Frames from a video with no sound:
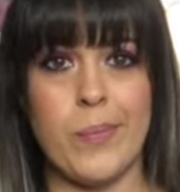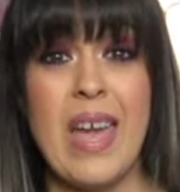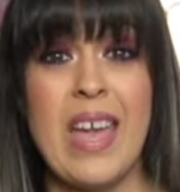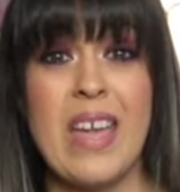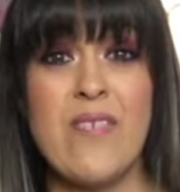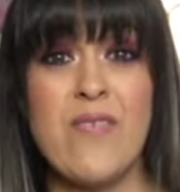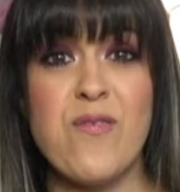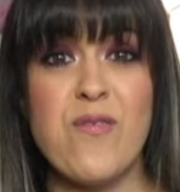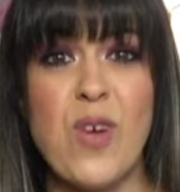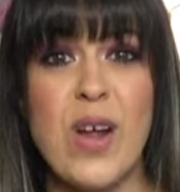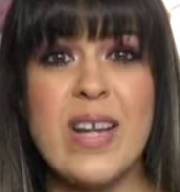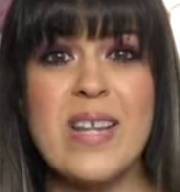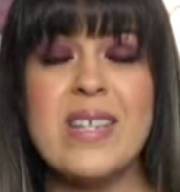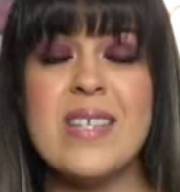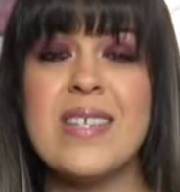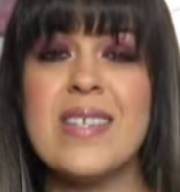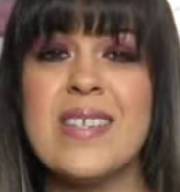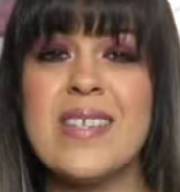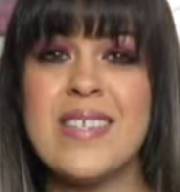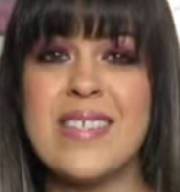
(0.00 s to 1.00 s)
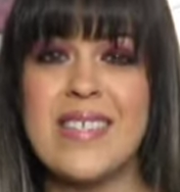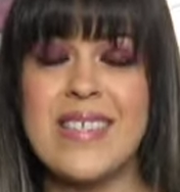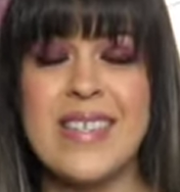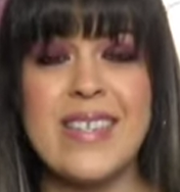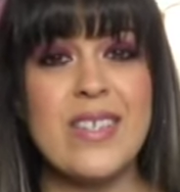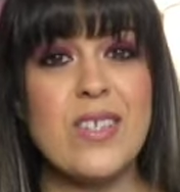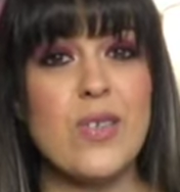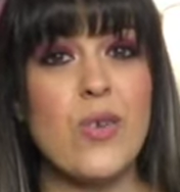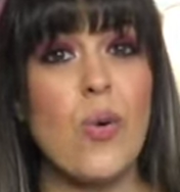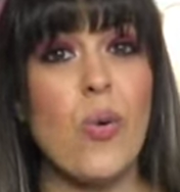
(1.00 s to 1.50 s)
A front
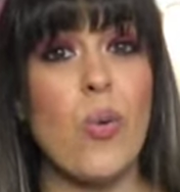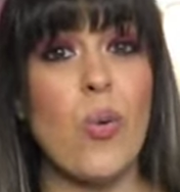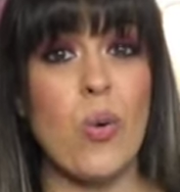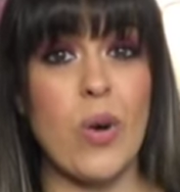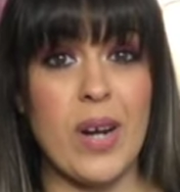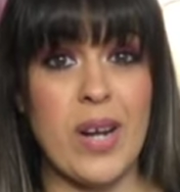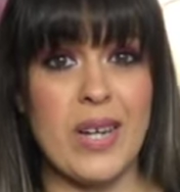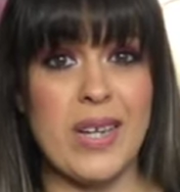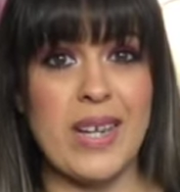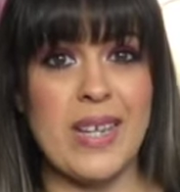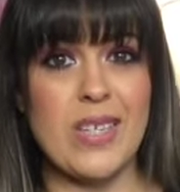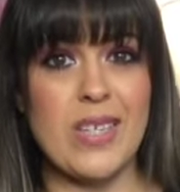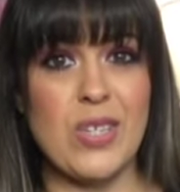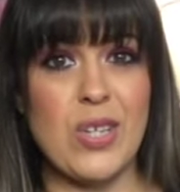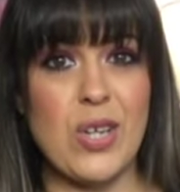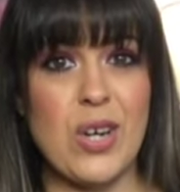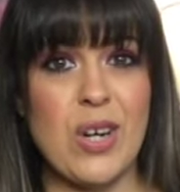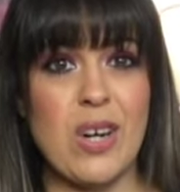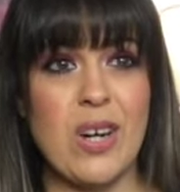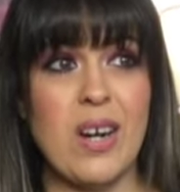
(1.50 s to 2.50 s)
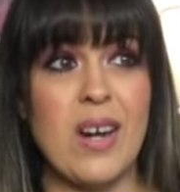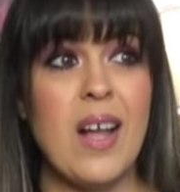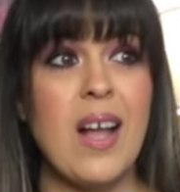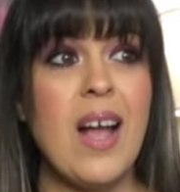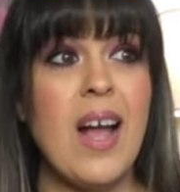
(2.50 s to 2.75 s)
seat organizer.